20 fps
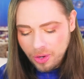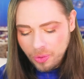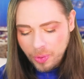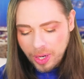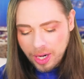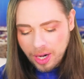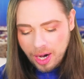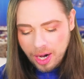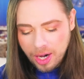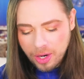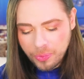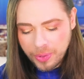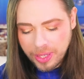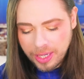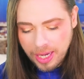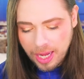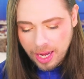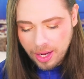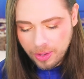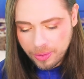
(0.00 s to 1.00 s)
where are we
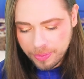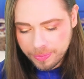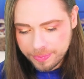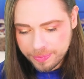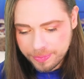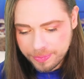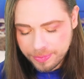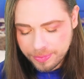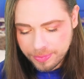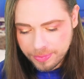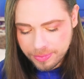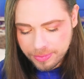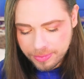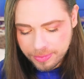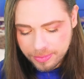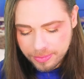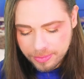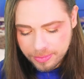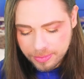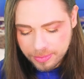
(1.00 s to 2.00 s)
now?
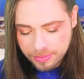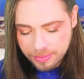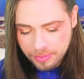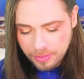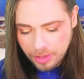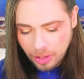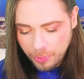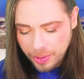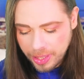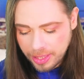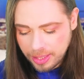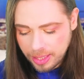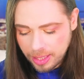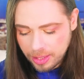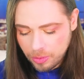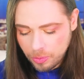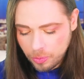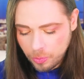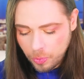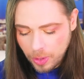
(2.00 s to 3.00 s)
We
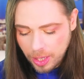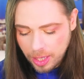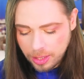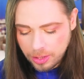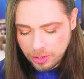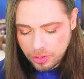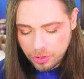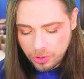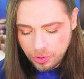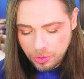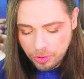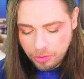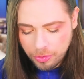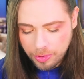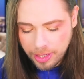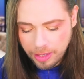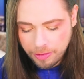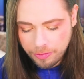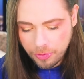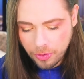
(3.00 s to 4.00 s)
did one, two,
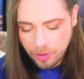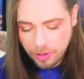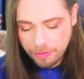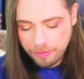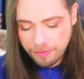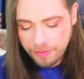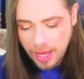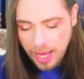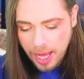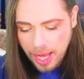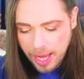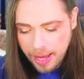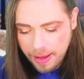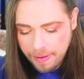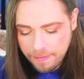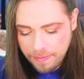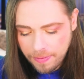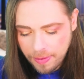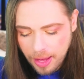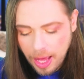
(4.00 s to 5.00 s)
three, four,
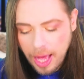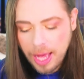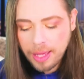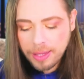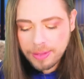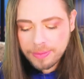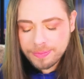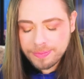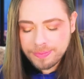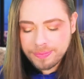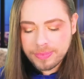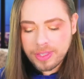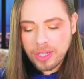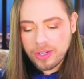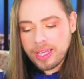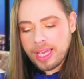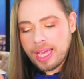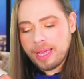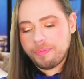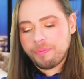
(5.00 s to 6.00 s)
five. Ah,
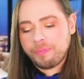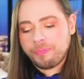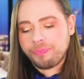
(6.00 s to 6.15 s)
okay.